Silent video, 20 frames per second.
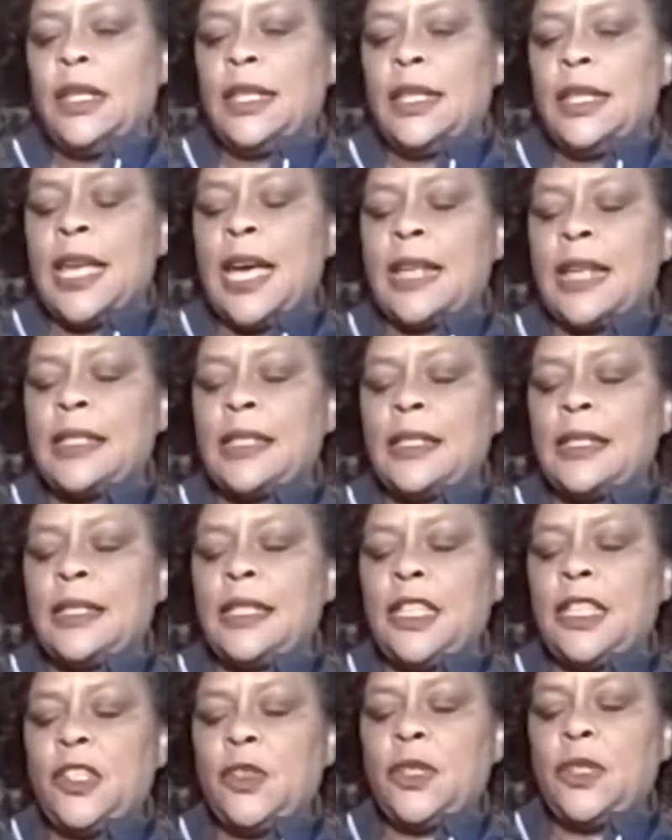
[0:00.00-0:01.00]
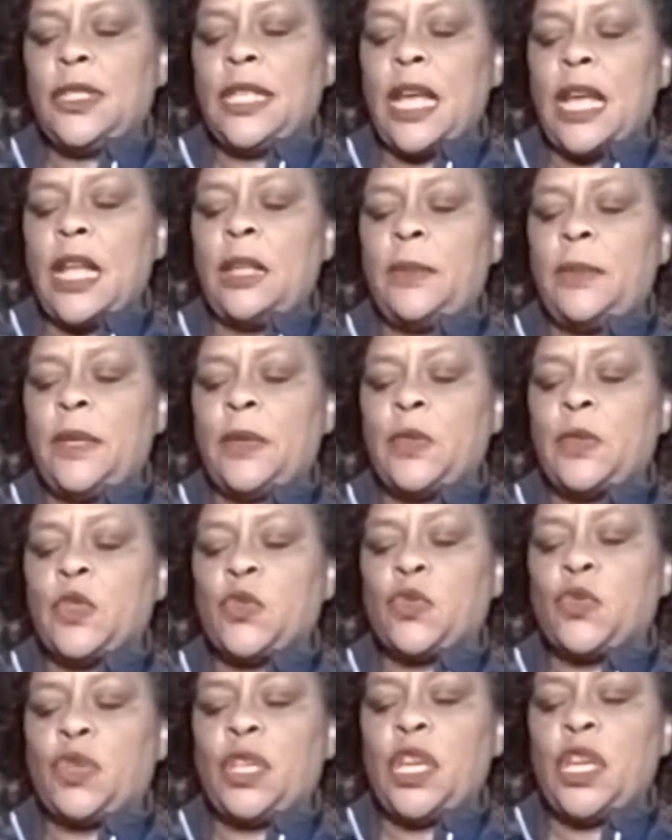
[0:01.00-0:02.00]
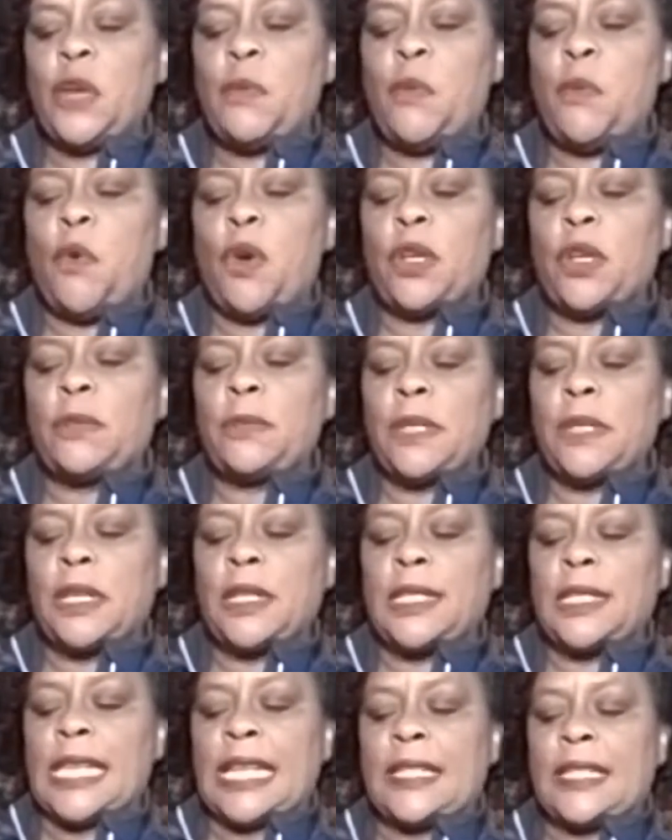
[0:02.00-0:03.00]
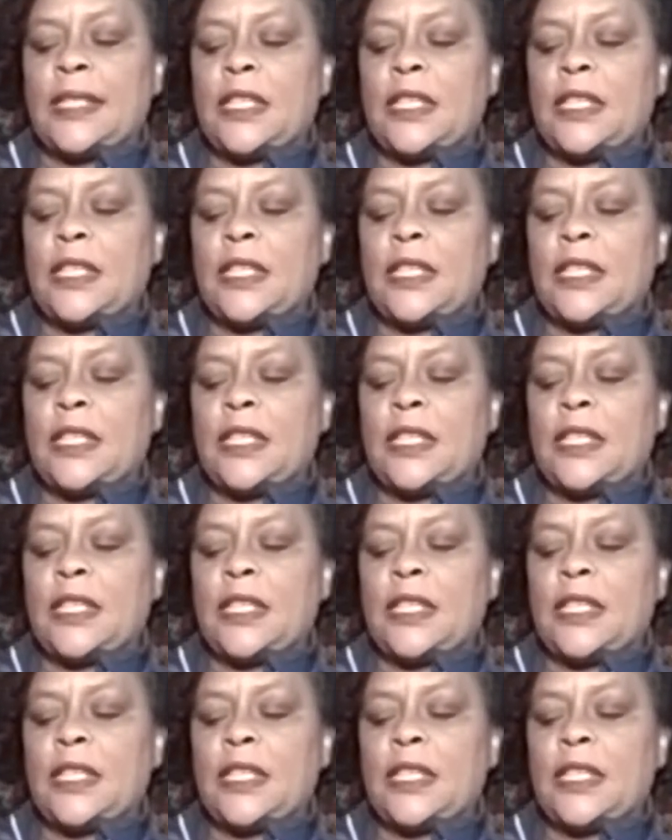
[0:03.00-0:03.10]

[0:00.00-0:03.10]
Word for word: That citrus element was really important because that